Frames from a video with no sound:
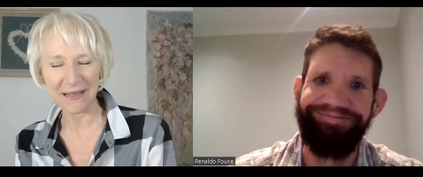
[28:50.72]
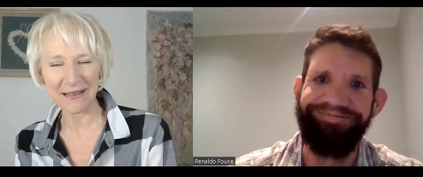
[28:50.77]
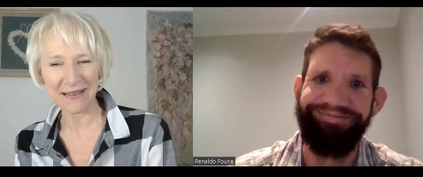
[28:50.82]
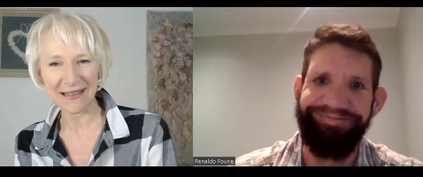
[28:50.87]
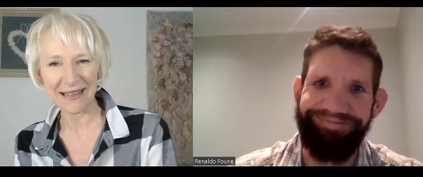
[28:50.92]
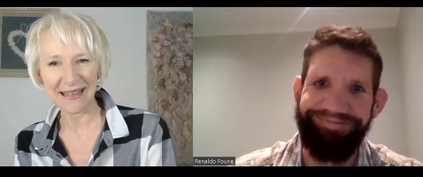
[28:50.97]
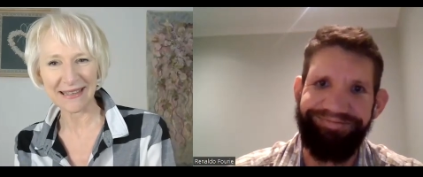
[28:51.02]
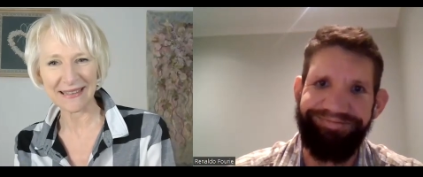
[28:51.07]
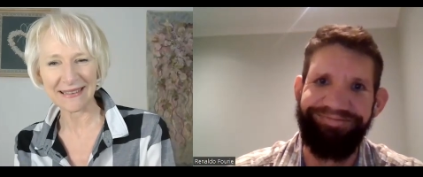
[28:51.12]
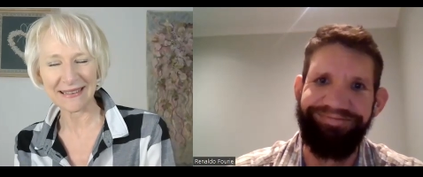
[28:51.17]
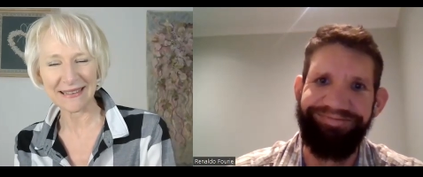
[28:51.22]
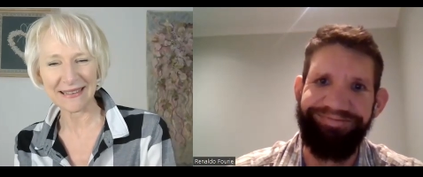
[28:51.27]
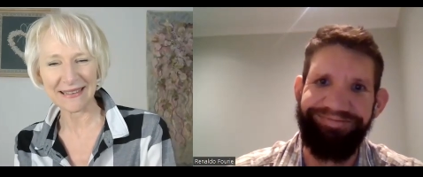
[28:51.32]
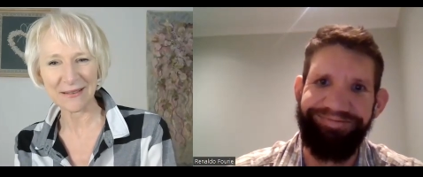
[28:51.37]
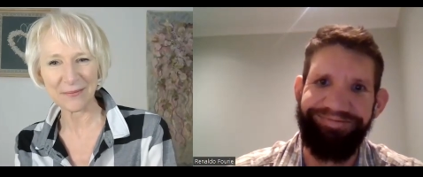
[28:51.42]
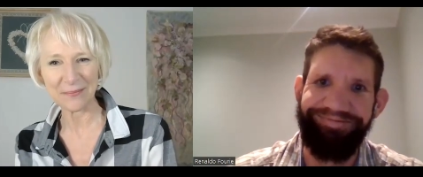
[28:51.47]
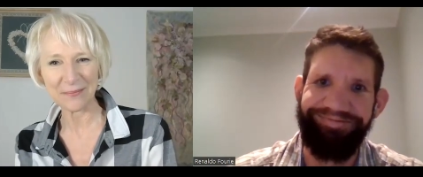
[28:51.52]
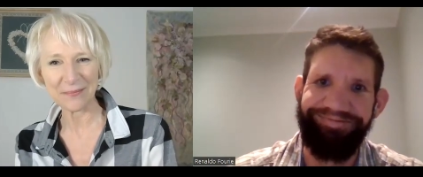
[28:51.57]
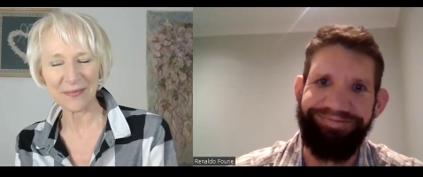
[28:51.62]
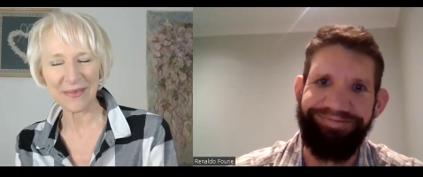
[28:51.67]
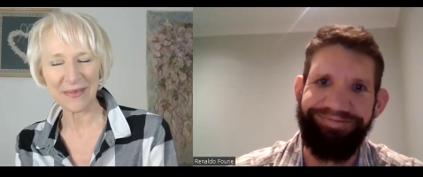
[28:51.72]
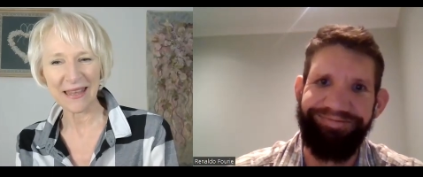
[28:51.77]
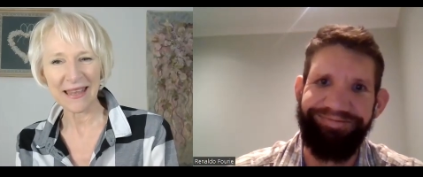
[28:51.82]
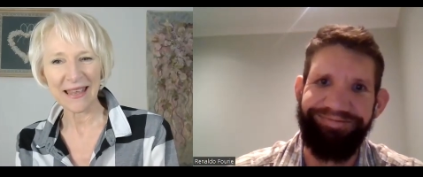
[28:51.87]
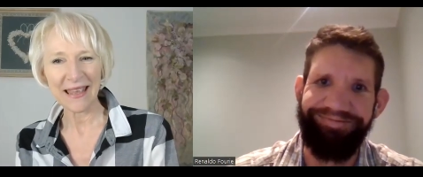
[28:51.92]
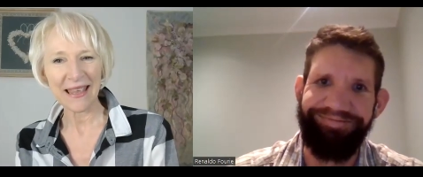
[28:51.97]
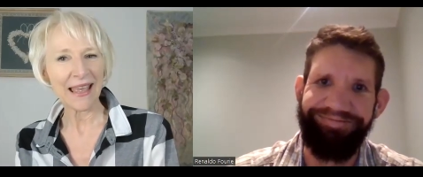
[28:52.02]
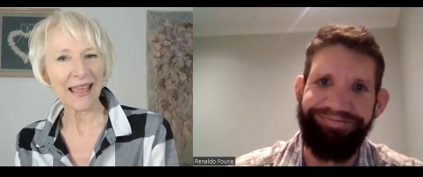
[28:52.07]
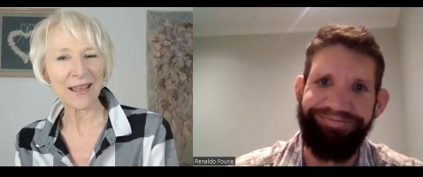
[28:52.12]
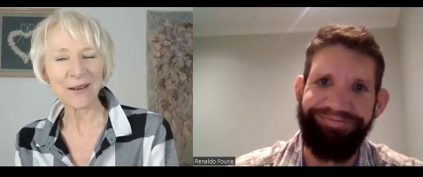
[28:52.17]
Speaker 1: well, and um,
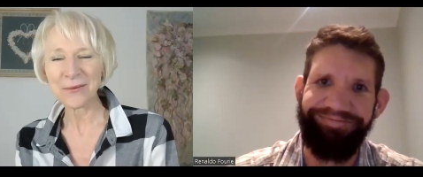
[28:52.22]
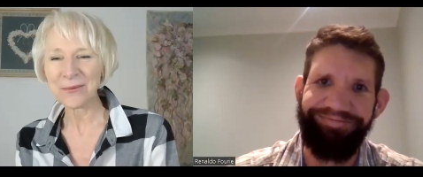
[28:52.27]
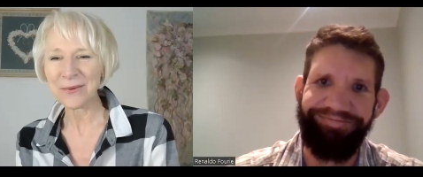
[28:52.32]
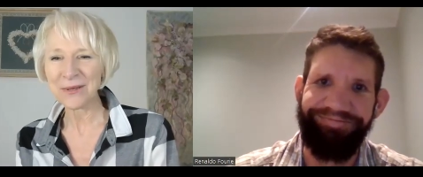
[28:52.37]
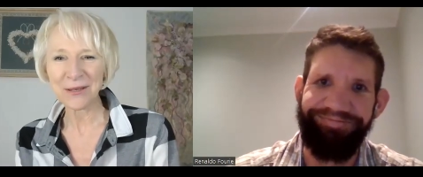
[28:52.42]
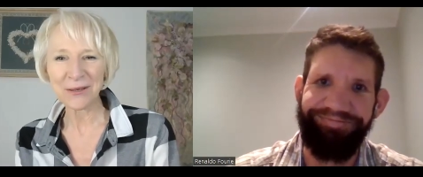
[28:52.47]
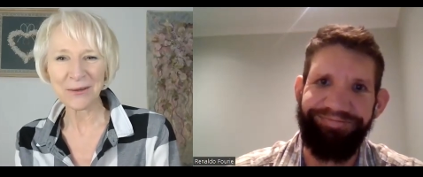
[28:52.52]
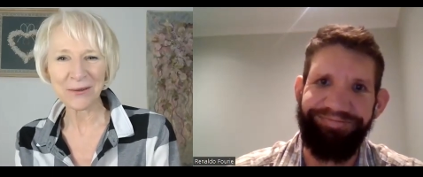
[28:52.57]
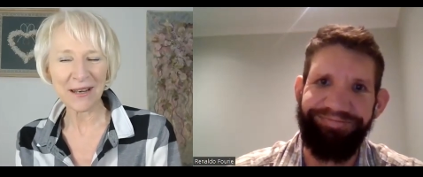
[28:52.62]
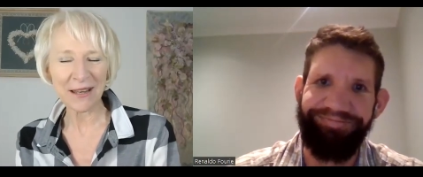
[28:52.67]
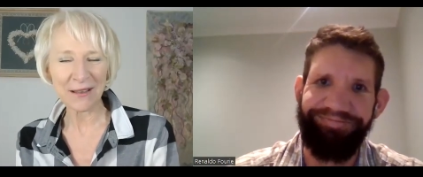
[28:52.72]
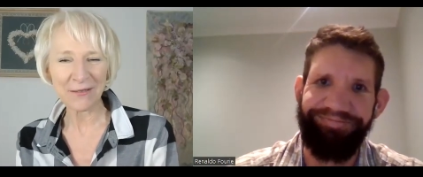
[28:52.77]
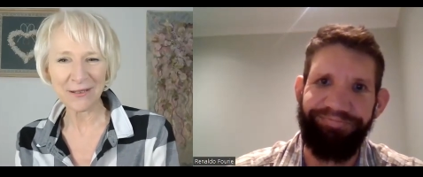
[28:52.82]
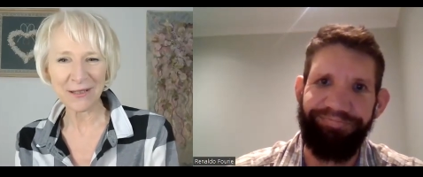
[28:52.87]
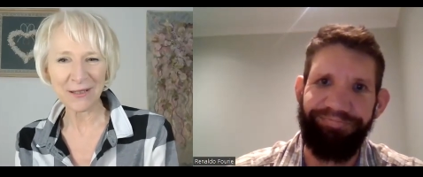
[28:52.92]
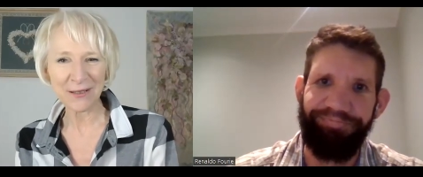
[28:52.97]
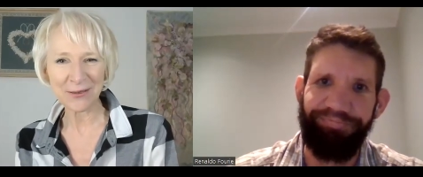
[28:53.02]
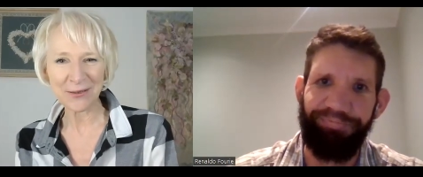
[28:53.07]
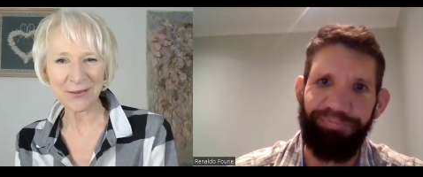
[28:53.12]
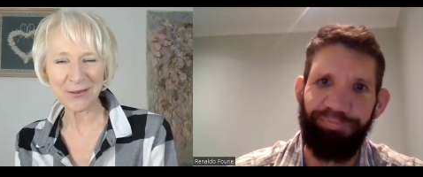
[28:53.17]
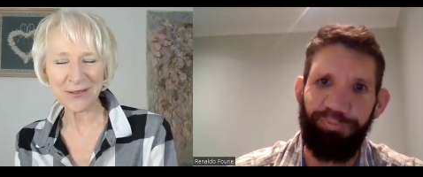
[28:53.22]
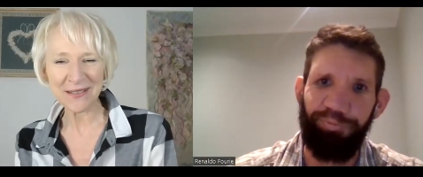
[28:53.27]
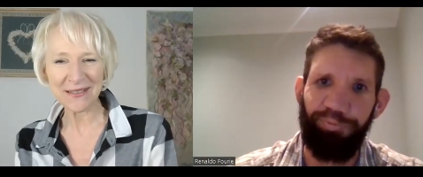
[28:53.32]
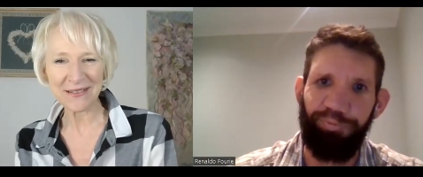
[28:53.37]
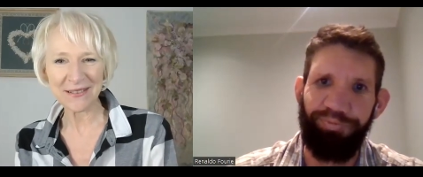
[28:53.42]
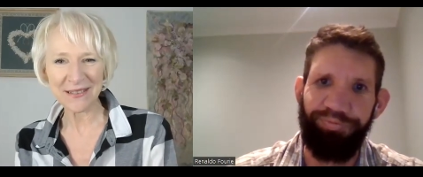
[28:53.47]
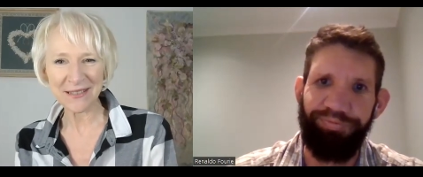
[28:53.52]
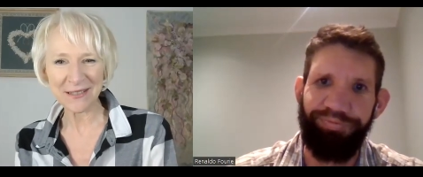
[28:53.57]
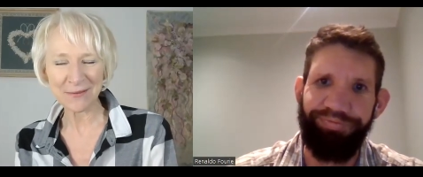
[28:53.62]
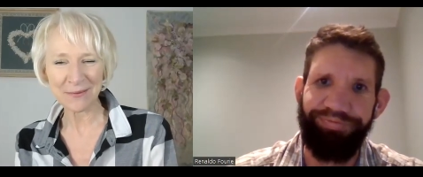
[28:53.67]
and with your lovely daughter
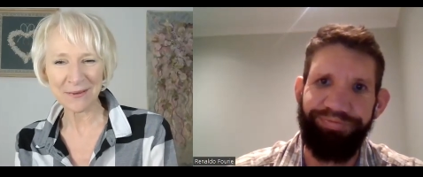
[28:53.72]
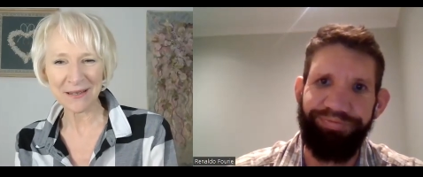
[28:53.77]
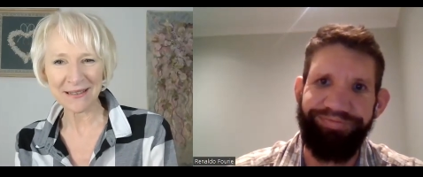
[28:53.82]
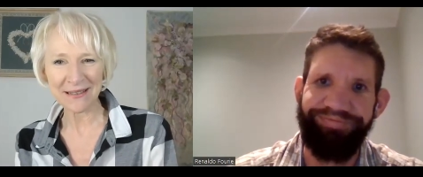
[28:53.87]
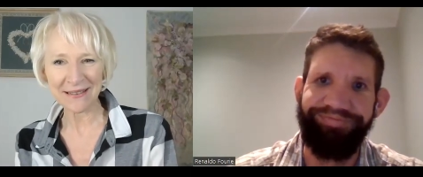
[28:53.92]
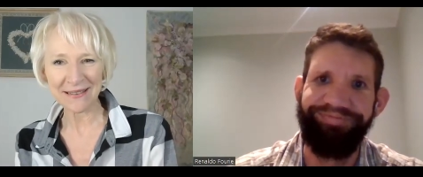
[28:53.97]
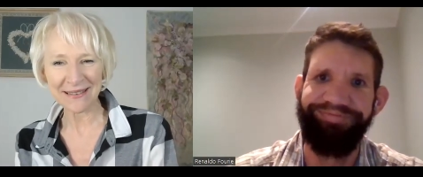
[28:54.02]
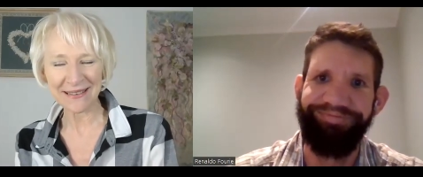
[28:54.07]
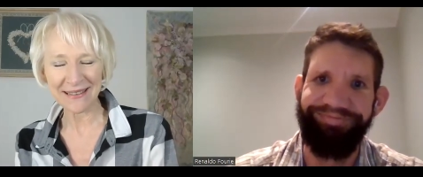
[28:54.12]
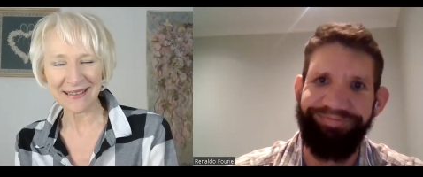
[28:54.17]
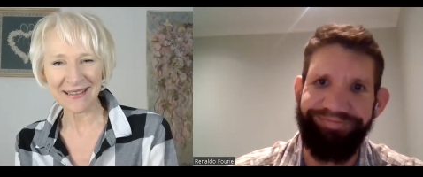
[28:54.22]
as well.